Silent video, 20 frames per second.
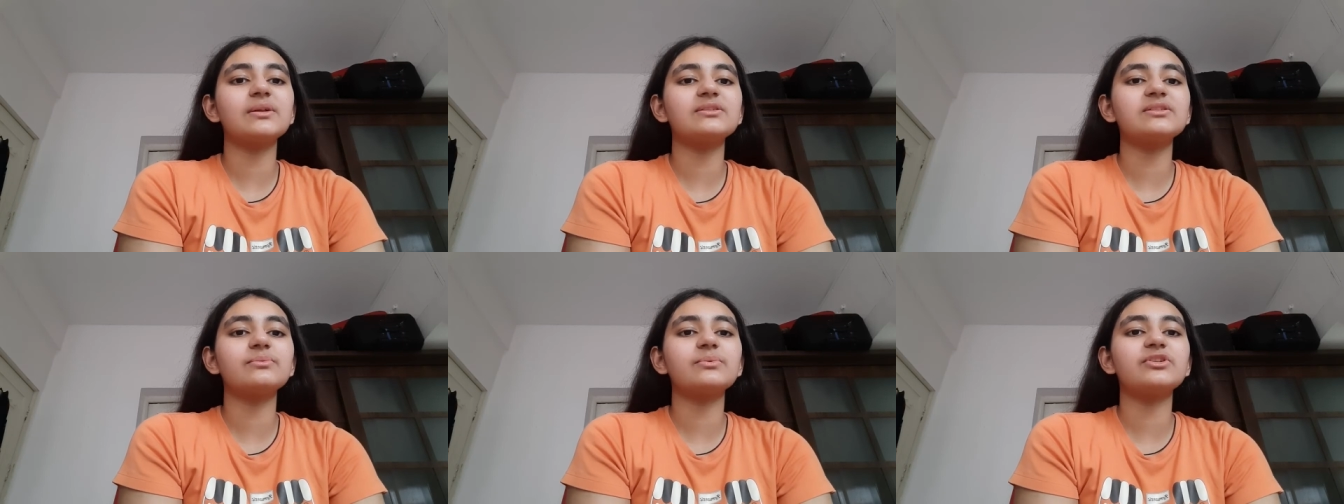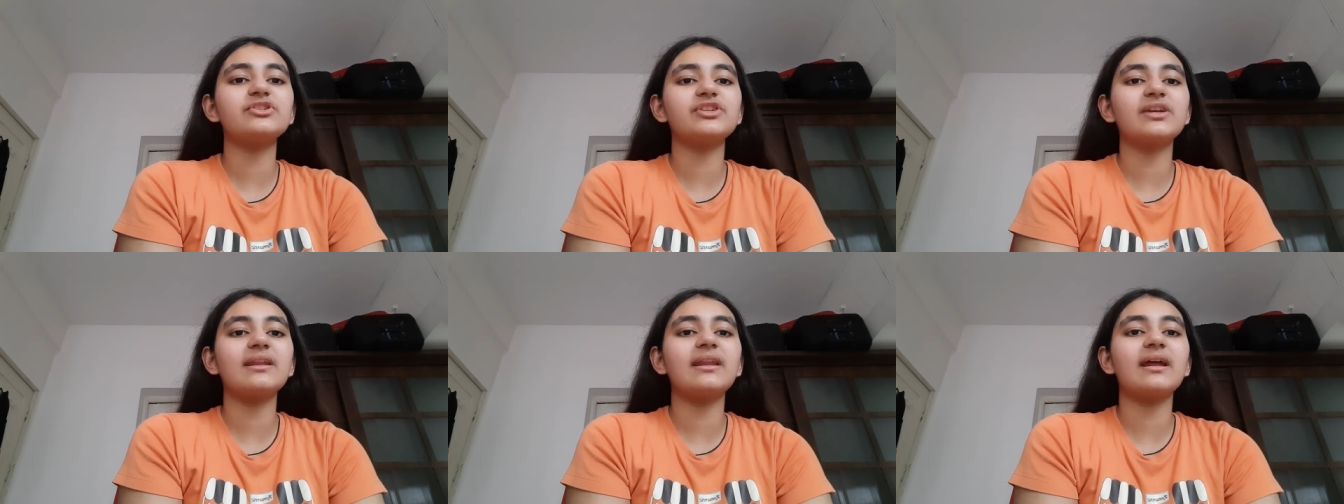also
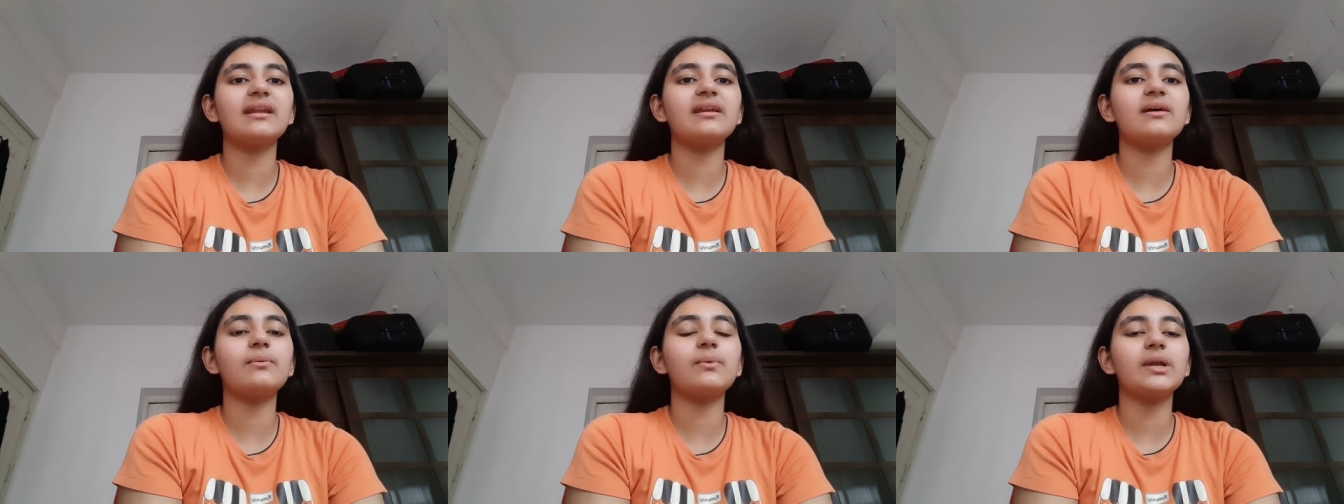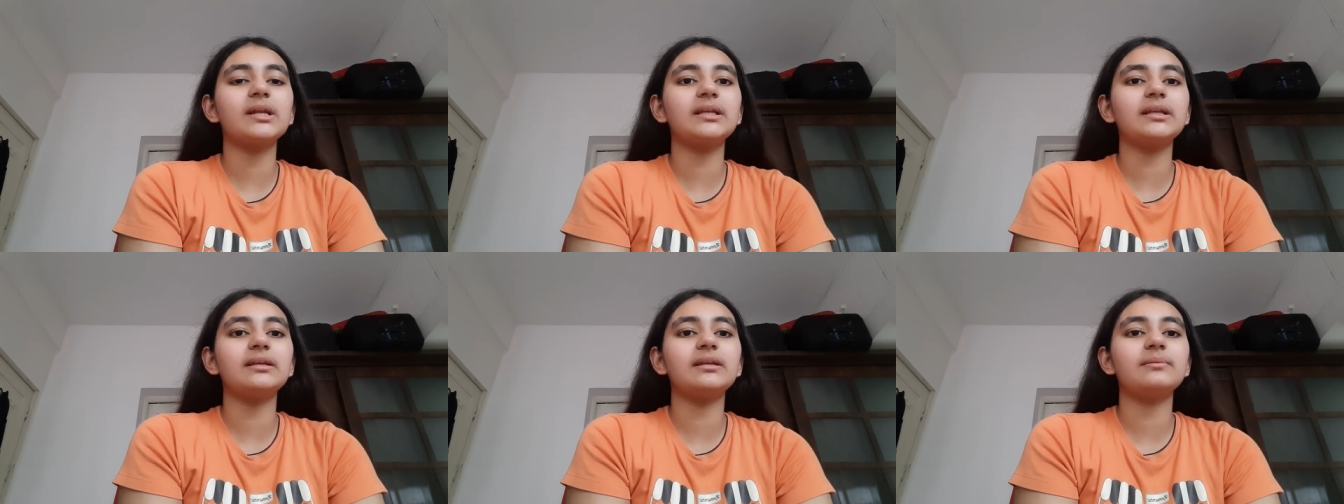which Sheidheda
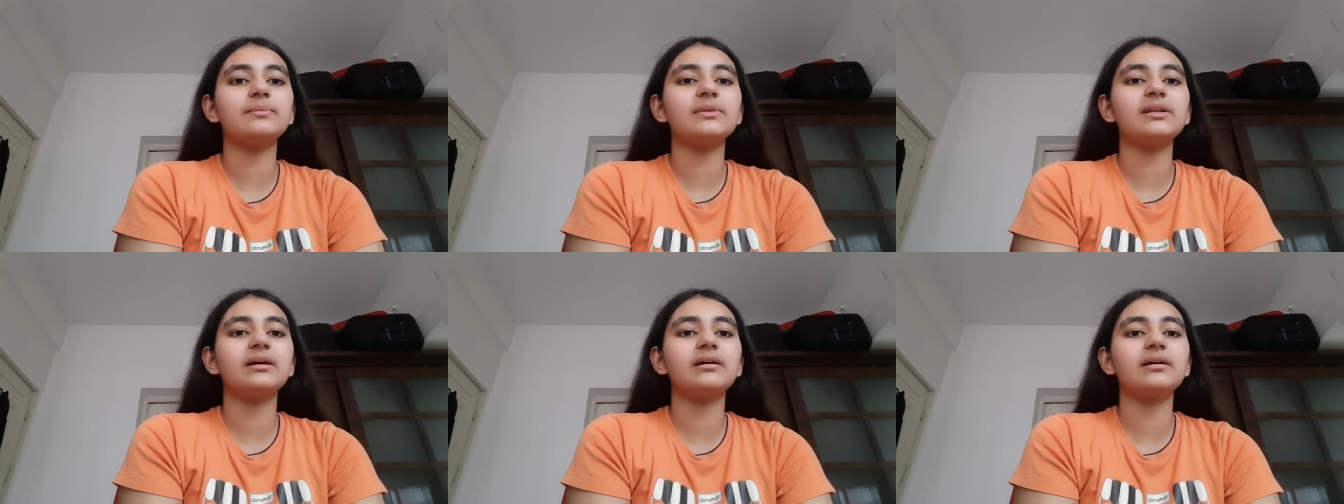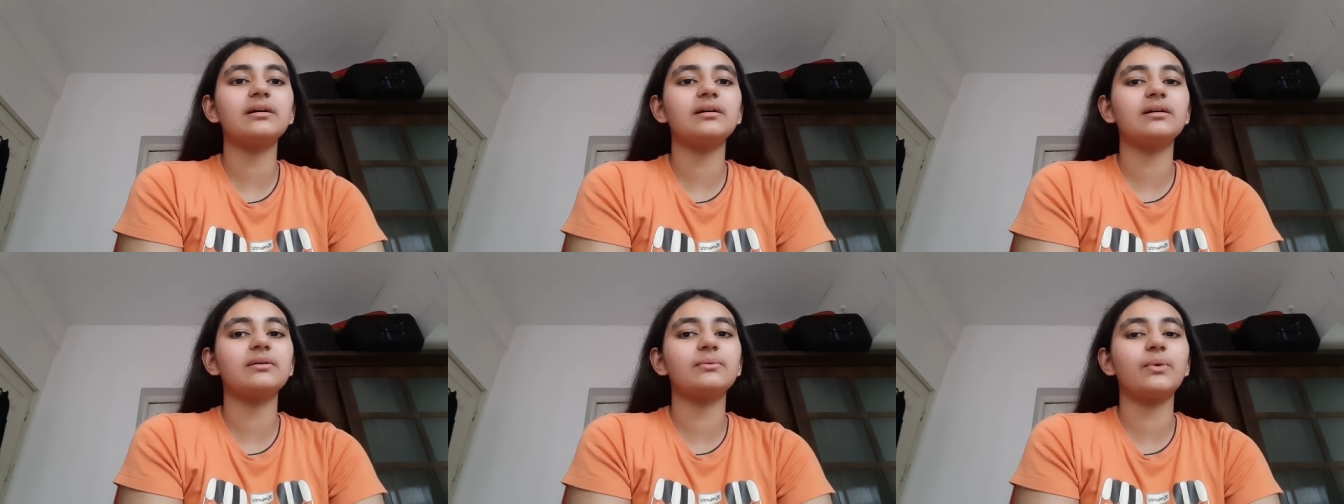wanted him
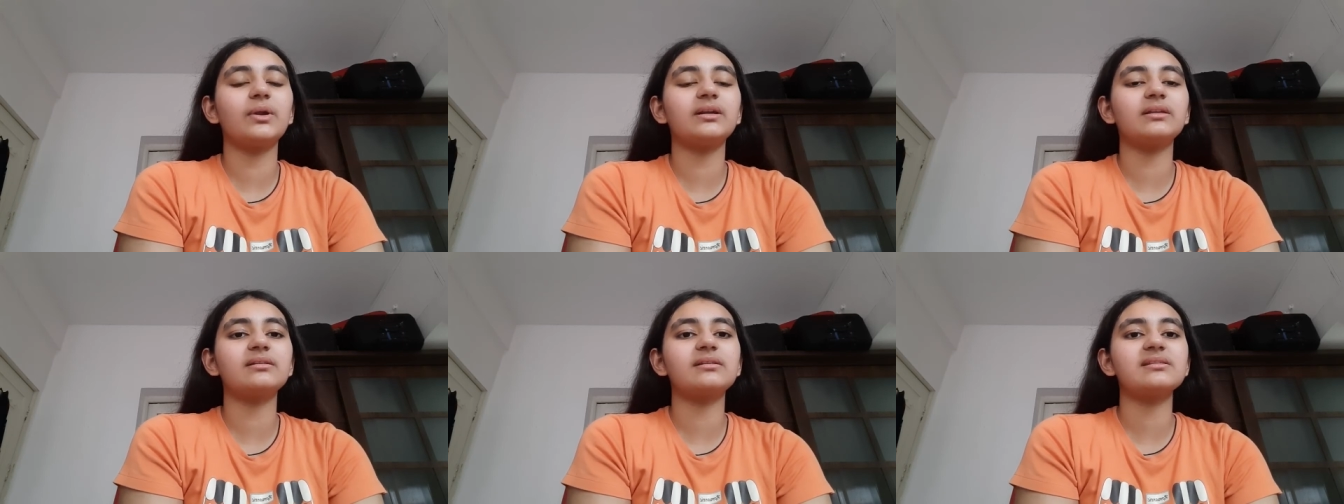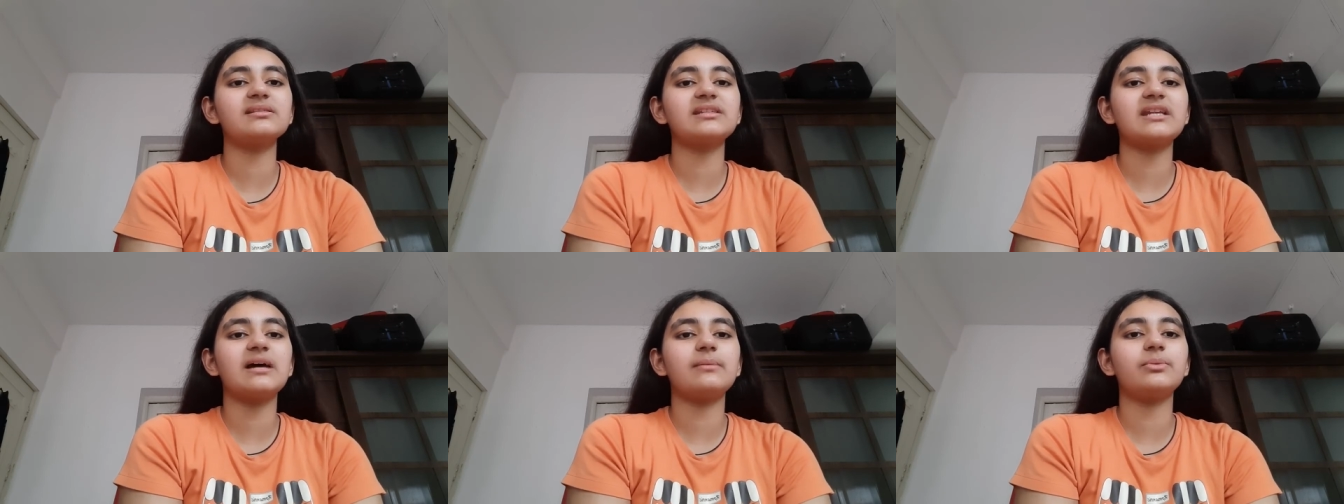uh, wanted
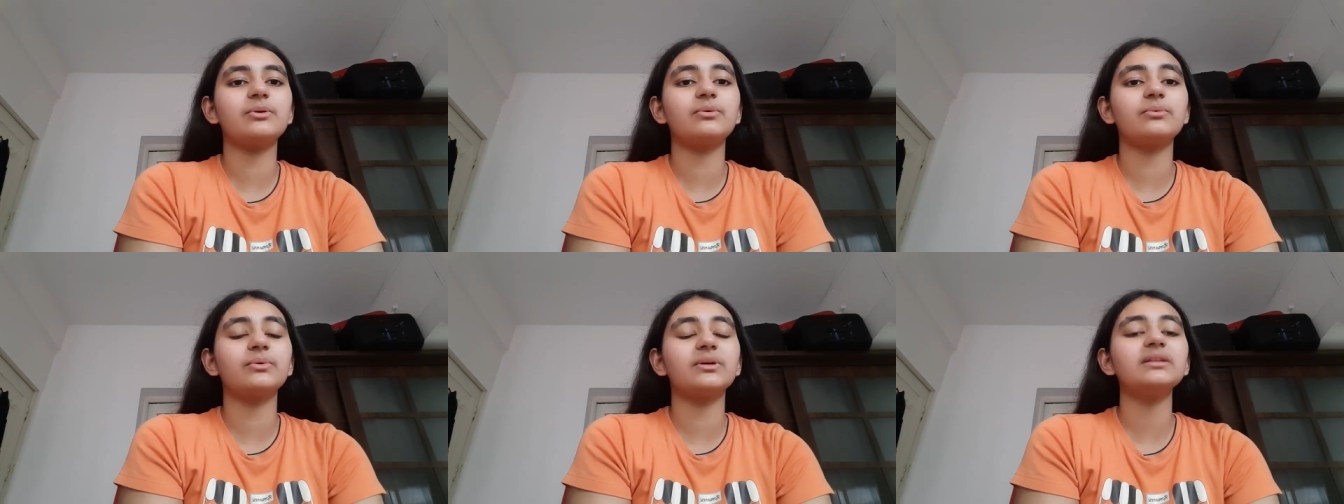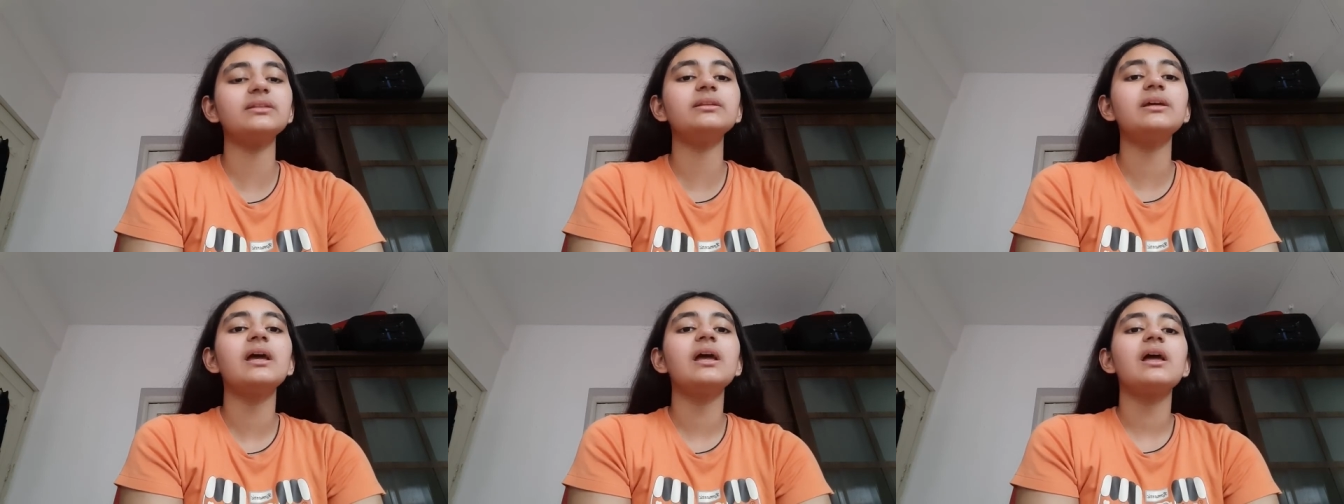to stab her
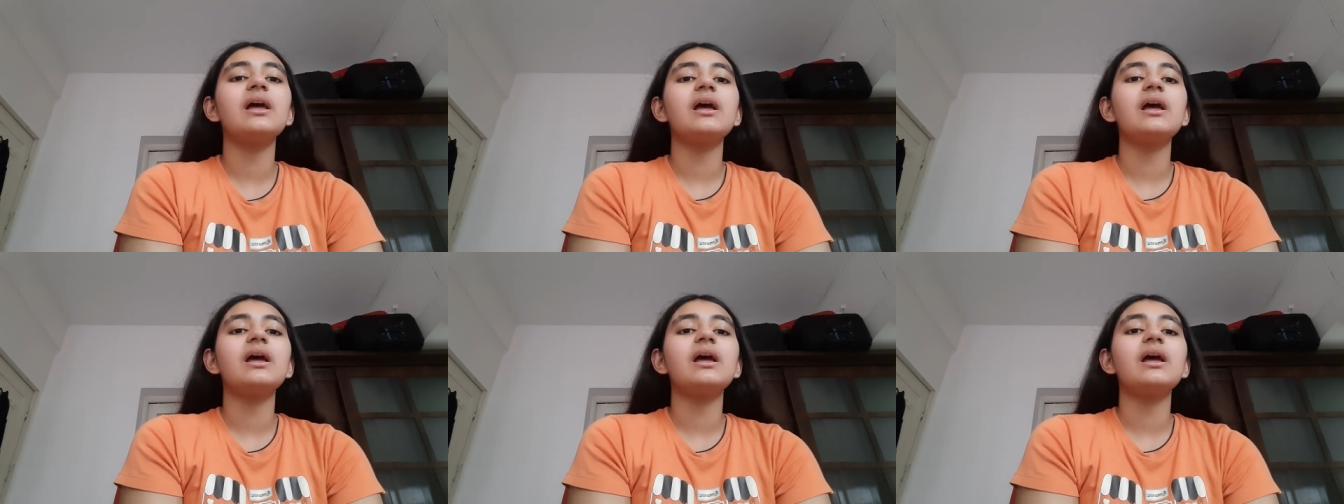with,